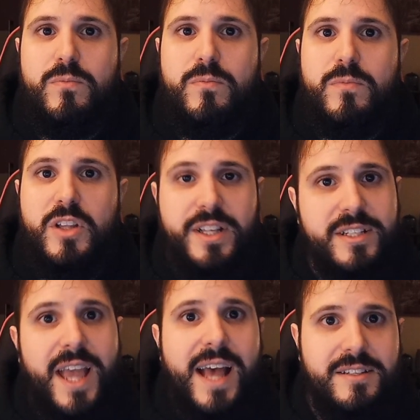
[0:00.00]

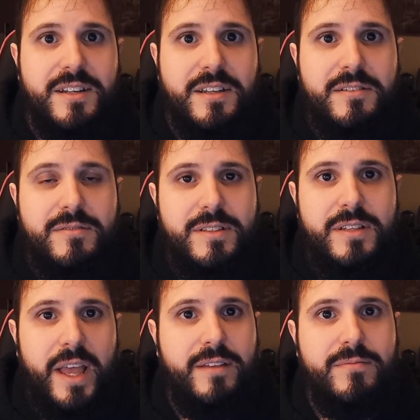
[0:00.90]
Cletus Cassidy
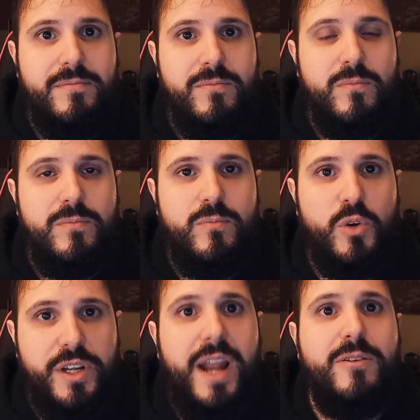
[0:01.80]
and
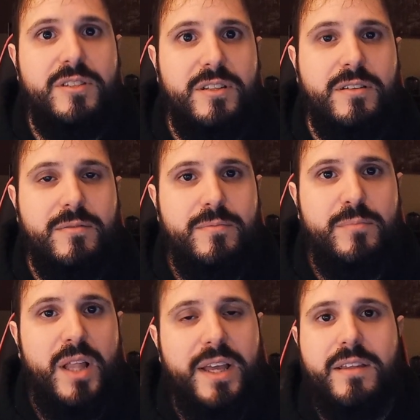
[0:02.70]
Woody Harrelson
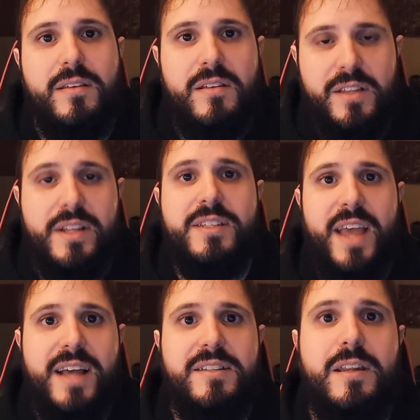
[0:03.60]
playing Cletus
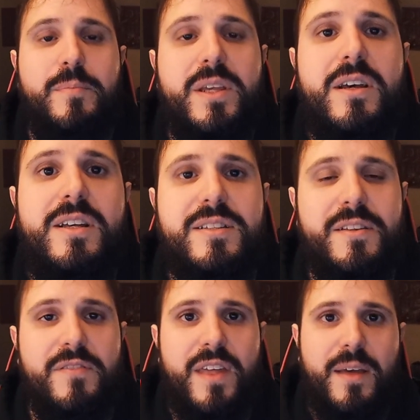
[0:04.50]
Cassidy. Because
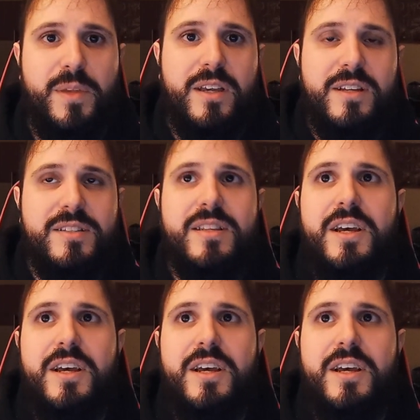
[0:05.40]
of that, because